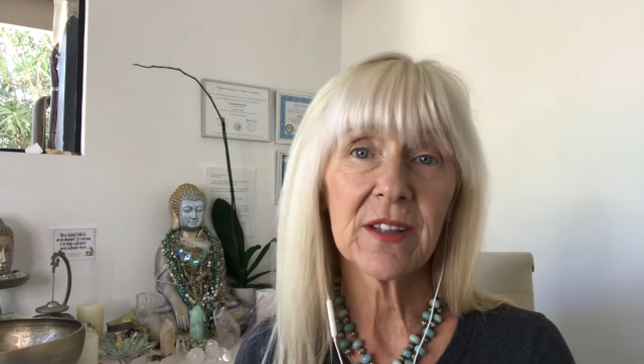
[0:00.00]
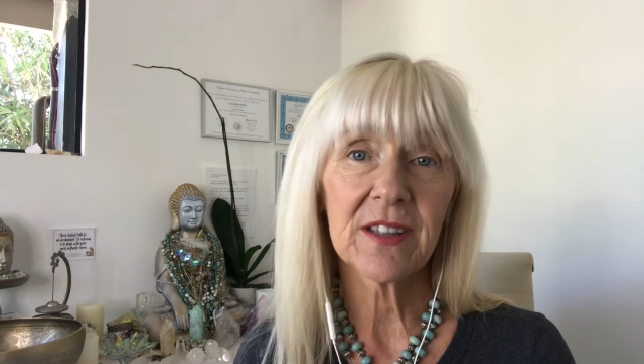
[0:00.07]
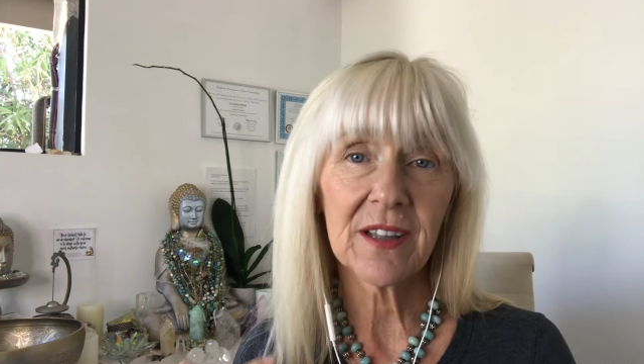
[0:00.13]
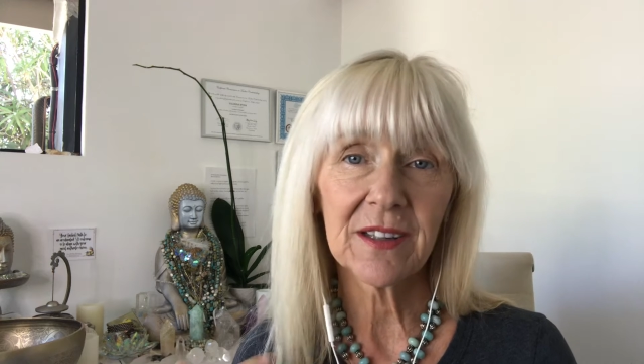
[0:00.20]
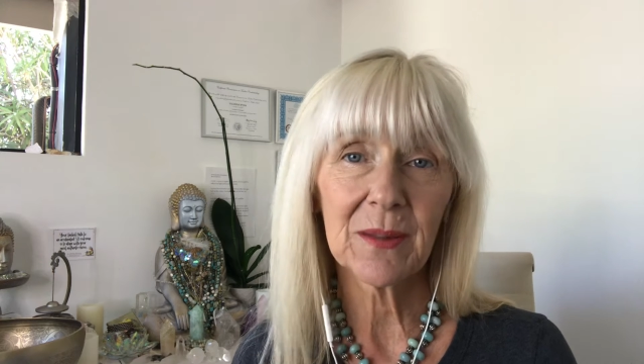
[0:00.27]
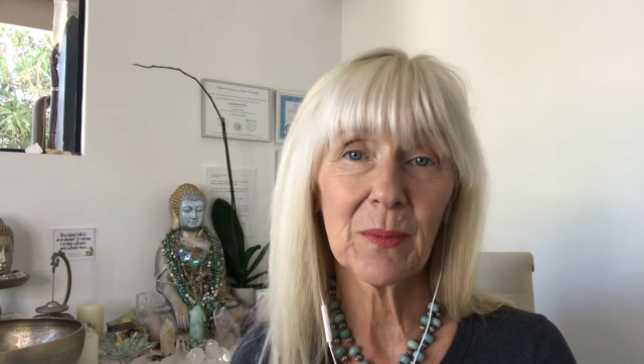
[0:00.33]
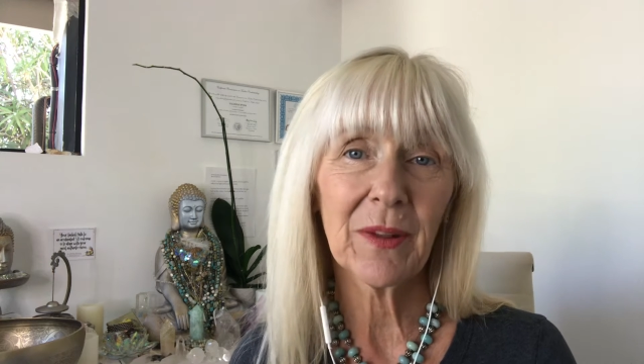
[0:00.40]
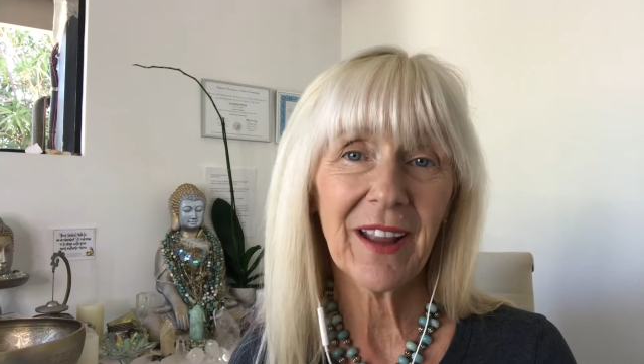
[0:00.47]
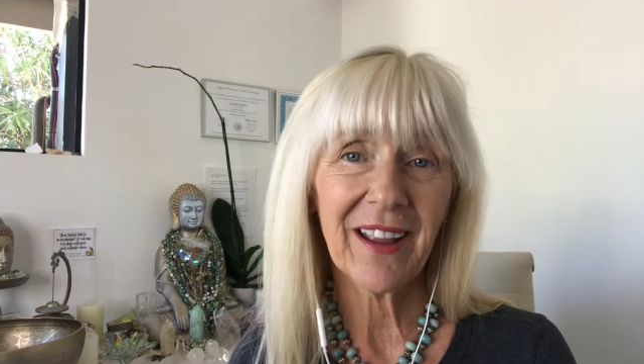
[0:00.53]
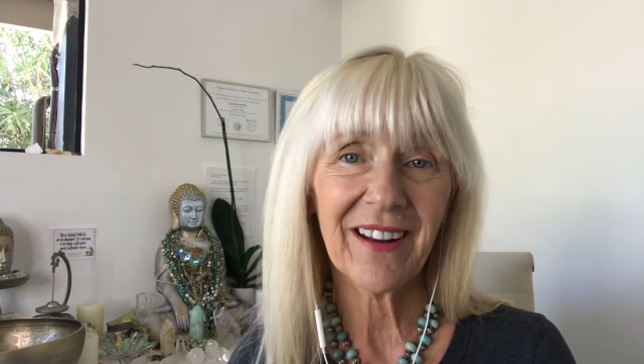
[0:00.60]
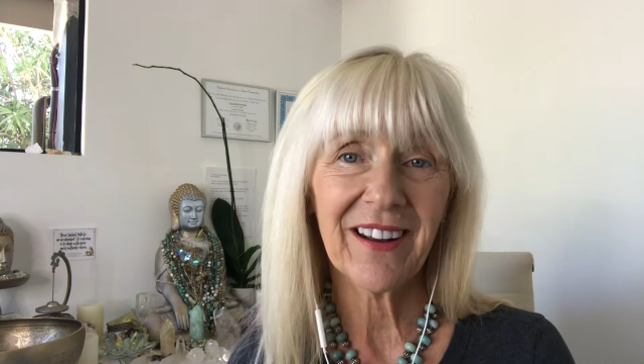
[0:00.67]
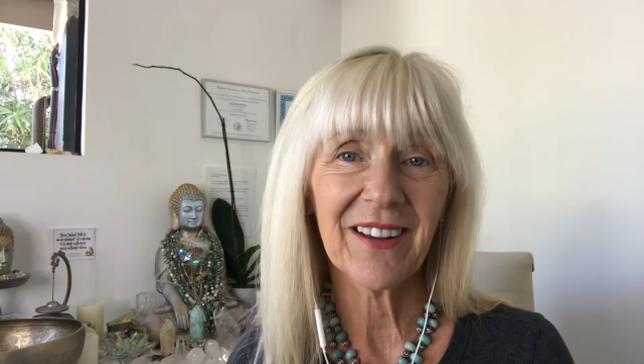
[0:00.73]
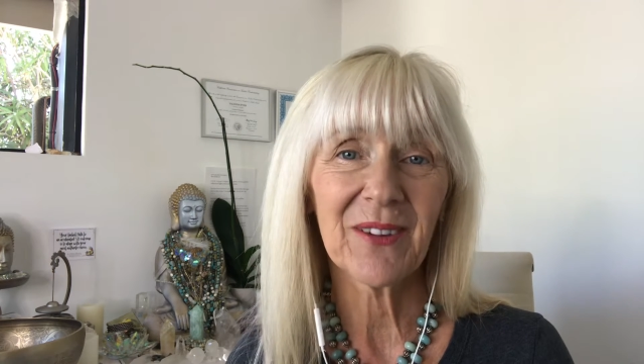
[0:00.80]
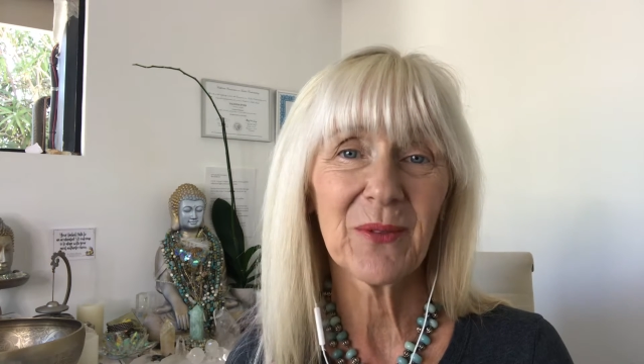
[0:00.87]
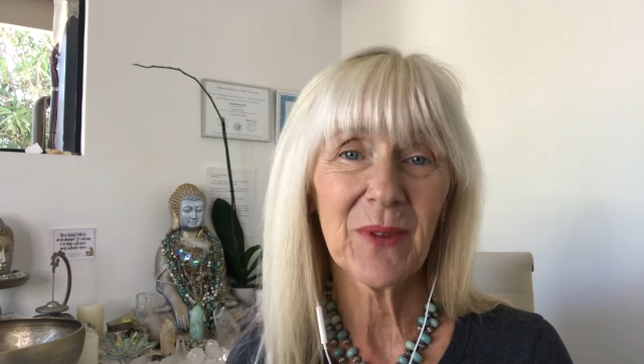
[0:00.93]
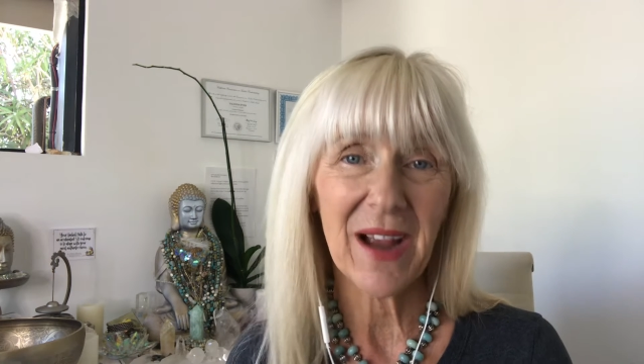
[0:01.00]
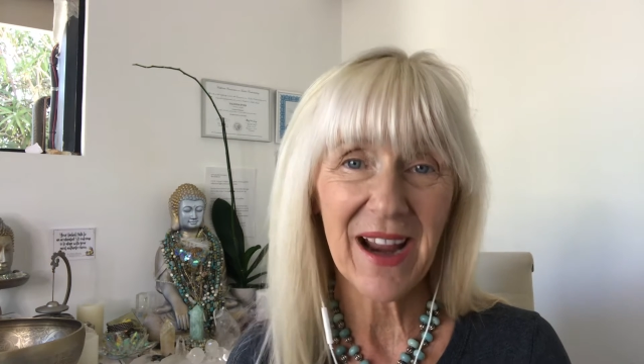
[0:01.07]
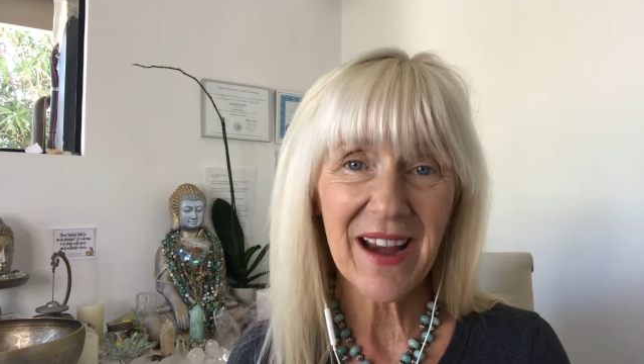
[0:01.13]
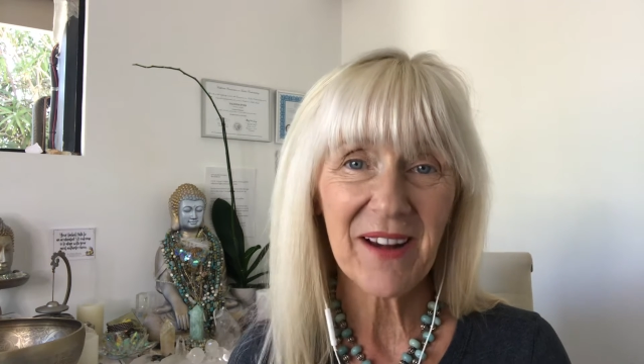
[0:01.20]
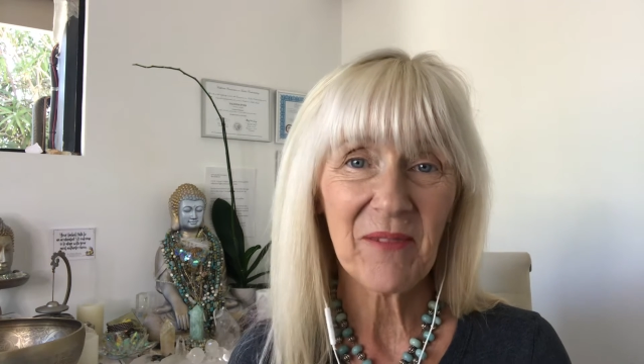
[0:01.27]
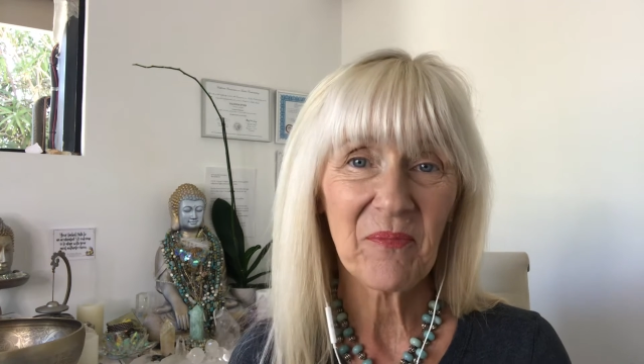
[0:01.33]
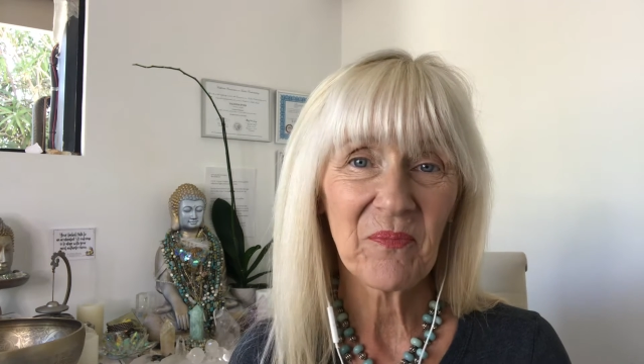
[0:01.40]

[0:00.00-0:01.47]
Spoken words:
that's on the planet, right?